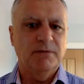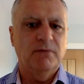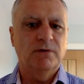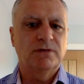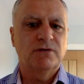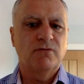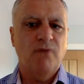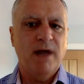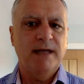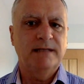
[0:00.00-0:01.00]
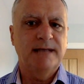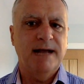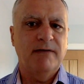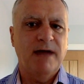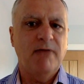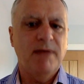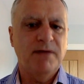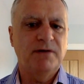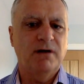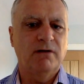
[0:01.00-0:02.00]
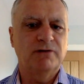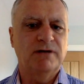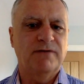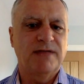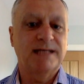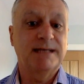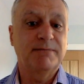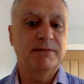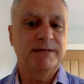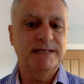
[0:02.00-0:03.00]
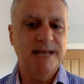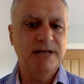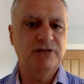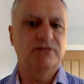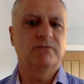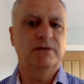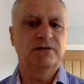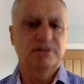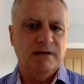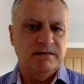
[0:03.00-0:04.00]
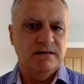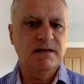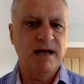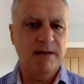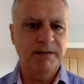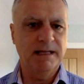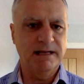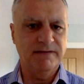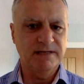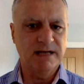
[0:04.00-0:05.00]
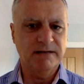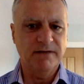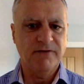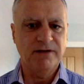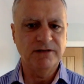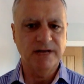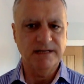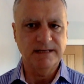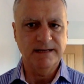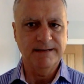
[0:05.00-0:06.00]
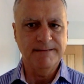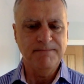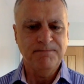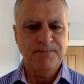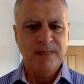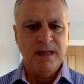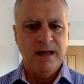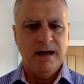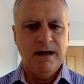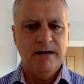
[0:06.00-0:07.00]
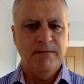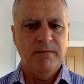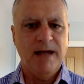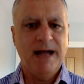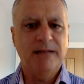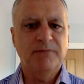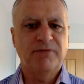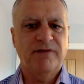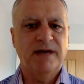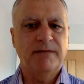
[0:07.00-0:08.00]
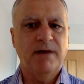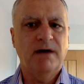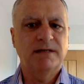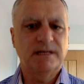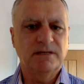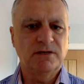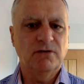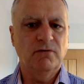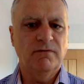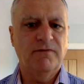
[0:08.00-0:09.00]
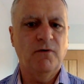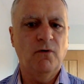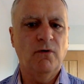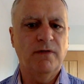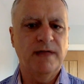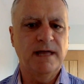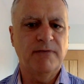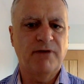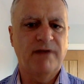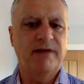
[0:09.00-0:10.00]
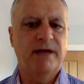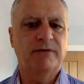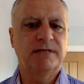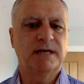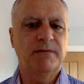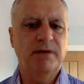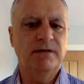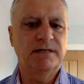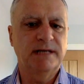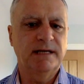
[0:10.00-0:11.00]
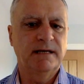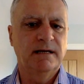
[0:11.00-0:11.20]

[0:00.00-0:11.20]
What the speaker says: but was to write down our methodology for that implementation, which, as I say, I believe is our differentiator, and provide a marketing tool for the private equity community.